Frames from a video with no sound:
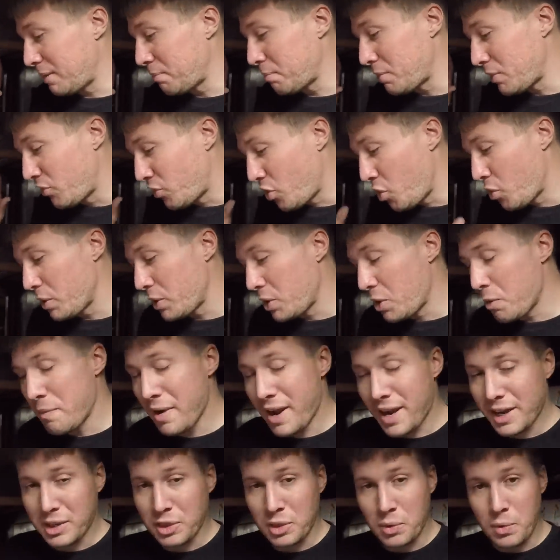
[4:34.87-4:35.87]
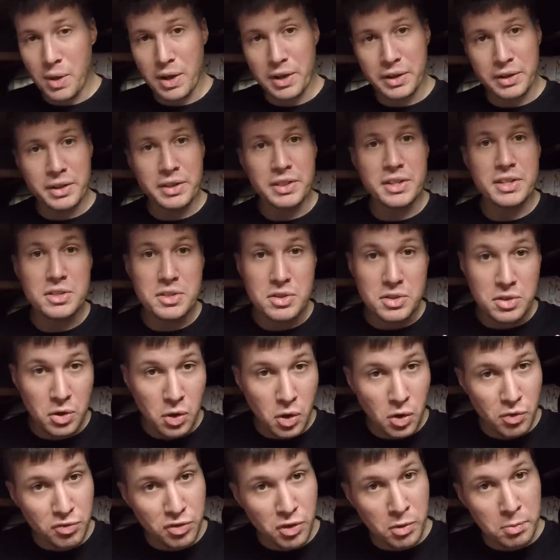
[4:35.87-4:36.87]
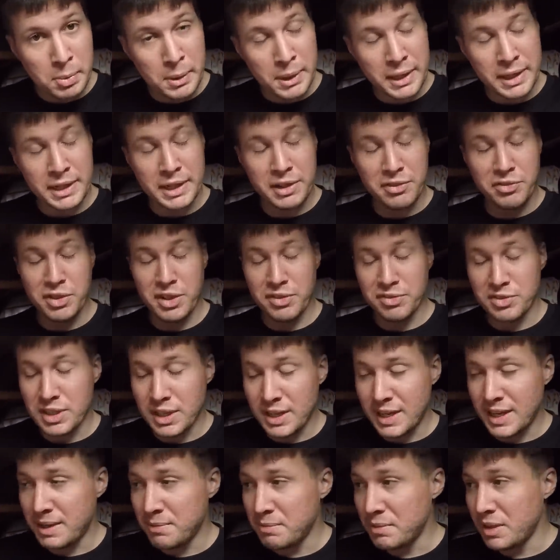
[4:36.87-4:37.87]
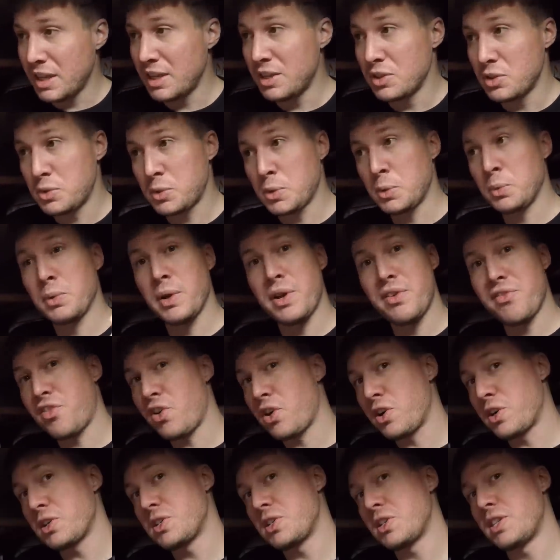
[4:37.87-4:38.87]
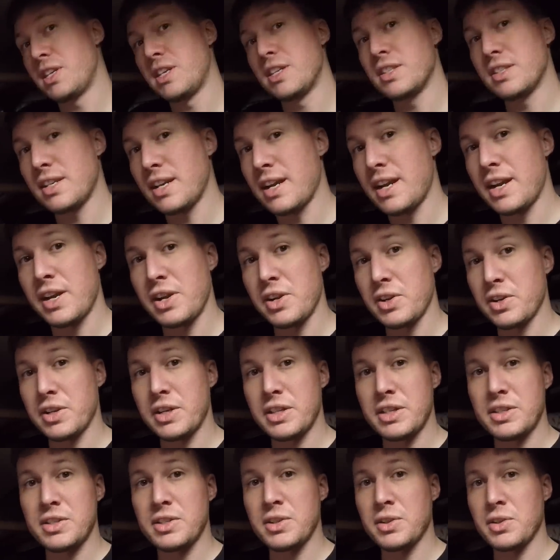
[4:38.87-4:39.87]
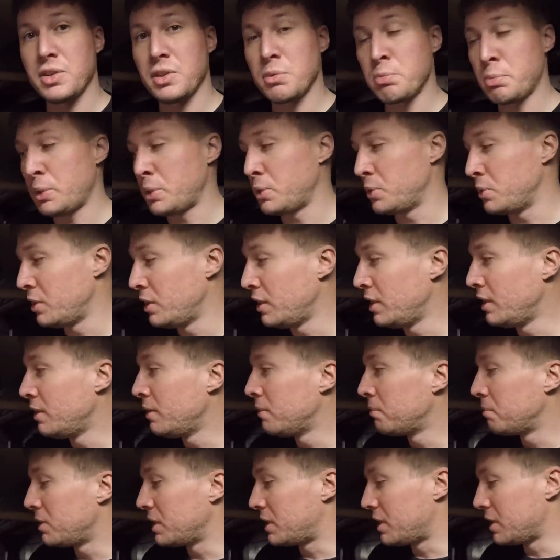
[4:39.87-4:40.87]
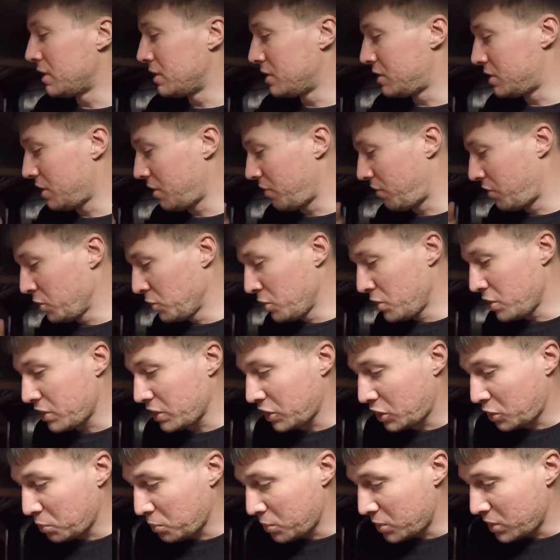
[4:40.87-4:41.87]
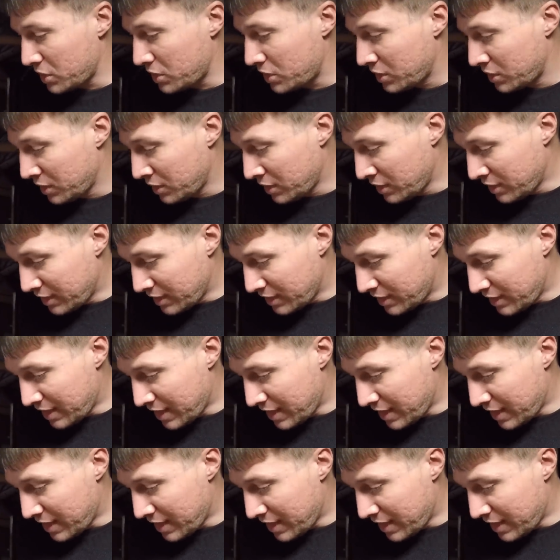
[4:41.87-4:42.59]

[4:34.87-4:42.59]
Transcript: before we go back in the water, and this is a hopeful plan if we have time, is to revarnish the entire interior of the boat. Because if you look at the wood, the